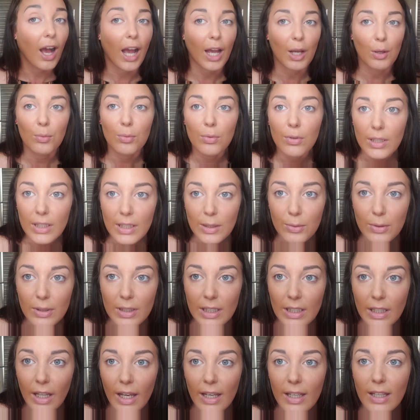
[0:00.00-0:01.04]
I really,
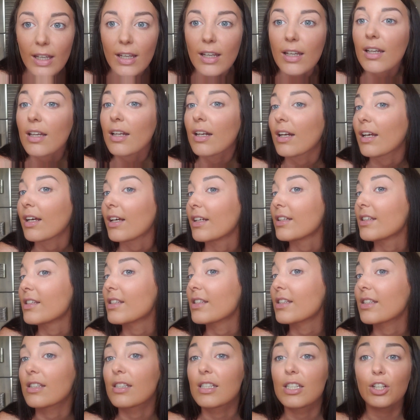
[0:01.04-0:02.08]
really like it. It's
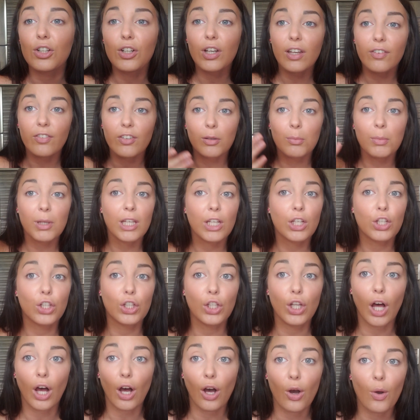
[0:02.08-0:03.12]
still giving me
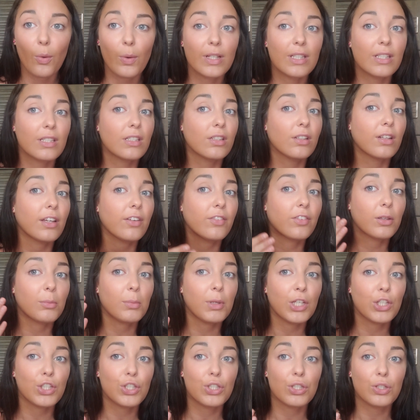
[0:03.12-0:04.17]
glow. It's still giving
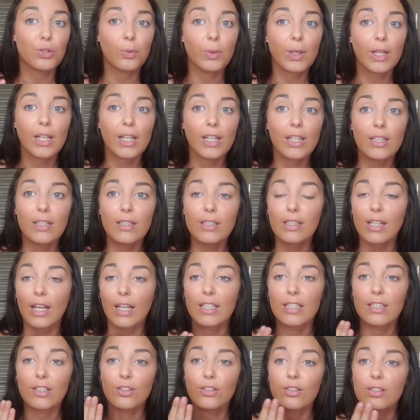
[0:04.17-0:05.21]
me dewiness. I
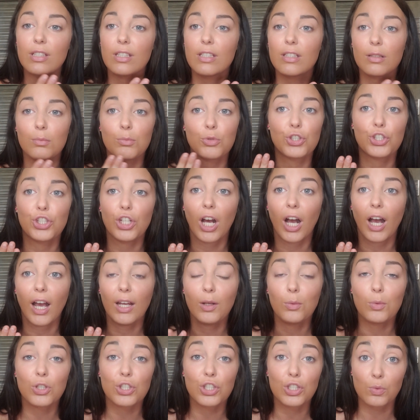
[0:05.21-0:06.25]
still see some
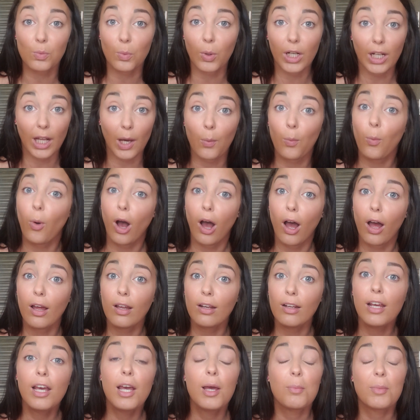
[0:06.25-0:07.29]
shine, which is what I
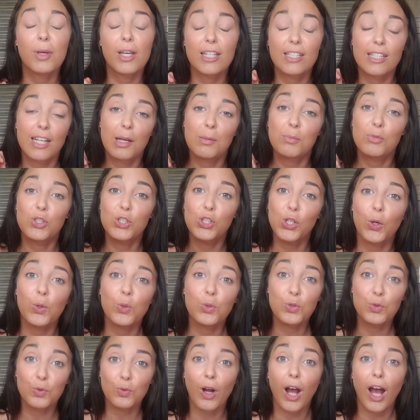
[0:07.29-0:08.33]
want because I am
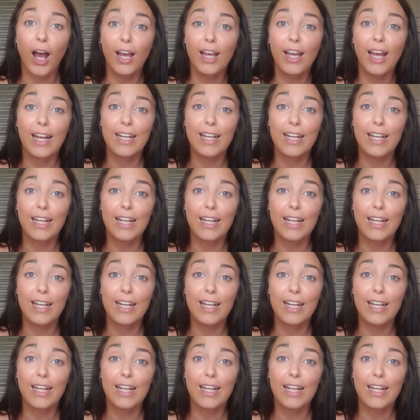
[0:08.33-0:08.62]
so dry.